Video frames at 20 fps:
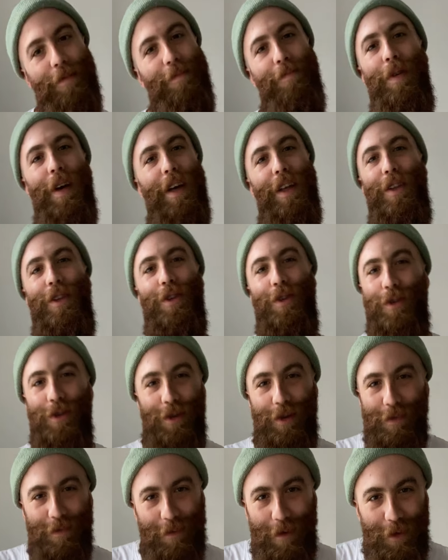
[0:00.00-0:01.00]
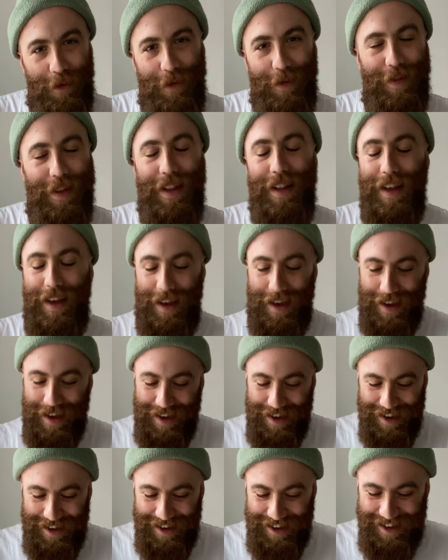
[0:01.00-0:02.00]
bread most of the day.
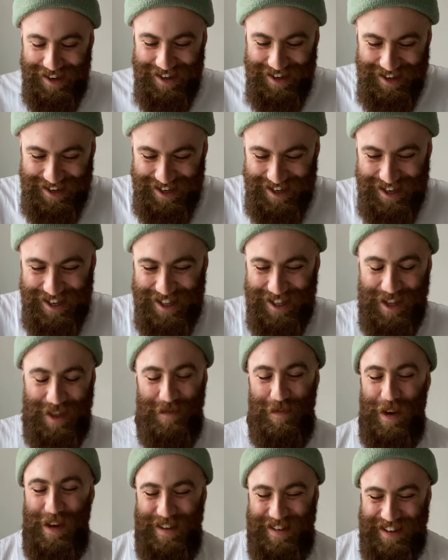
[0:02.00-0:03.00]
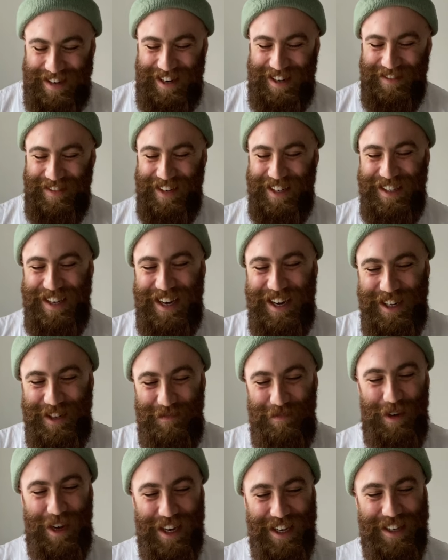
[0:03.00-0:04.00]
That's basically my
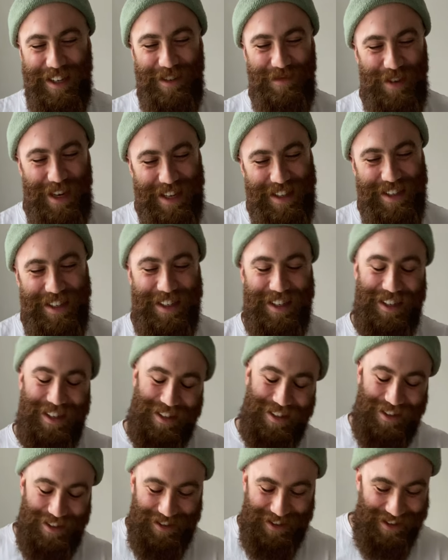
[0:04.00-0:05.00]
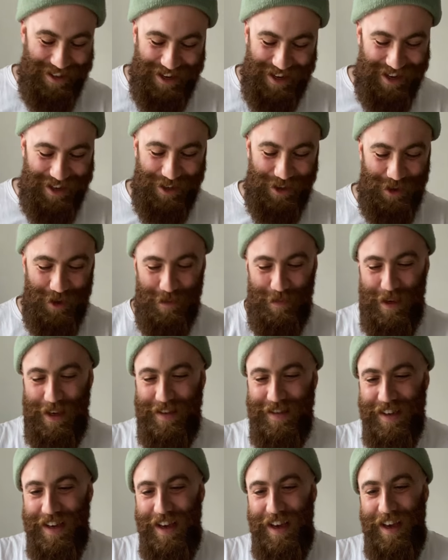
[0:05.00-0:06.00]
diet, bread and butter and other
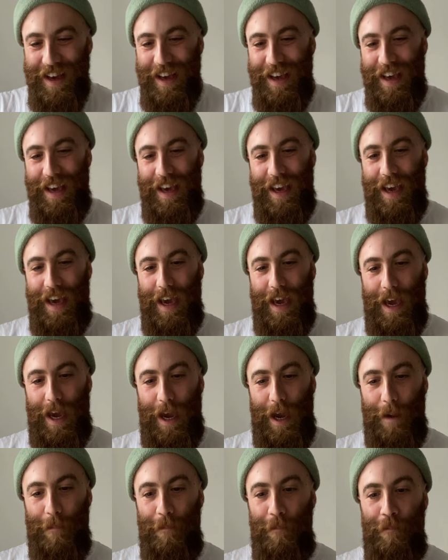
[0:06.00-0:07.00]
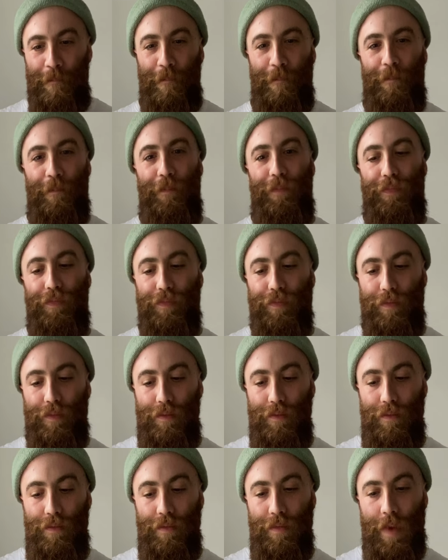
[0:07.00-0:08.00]
toppings. And
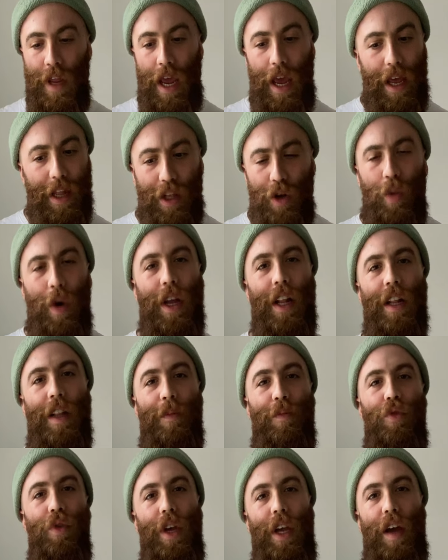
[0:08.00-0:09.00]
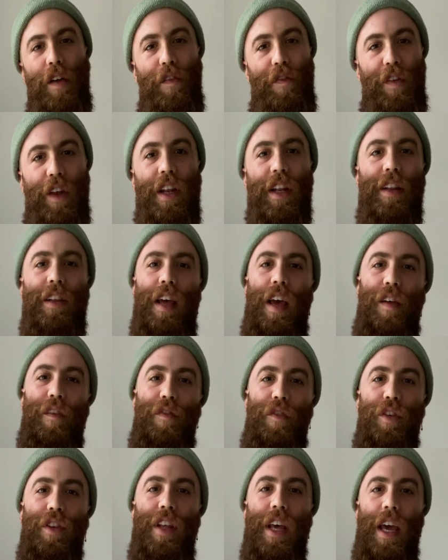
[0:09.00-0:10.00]
the way that I'm doing, I feed it
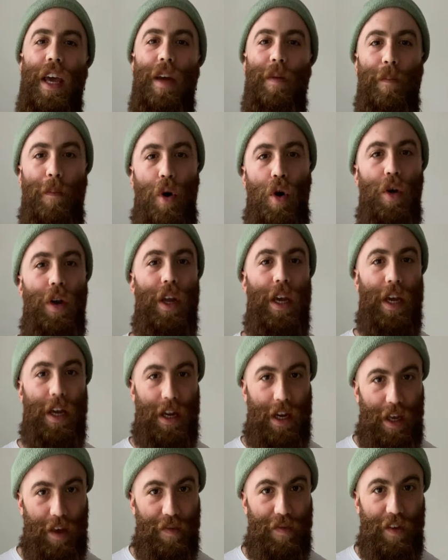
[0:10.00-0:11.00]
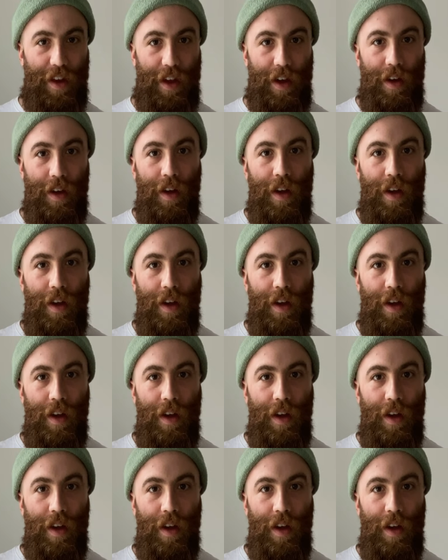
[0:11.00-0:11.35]
every day, morning and evening.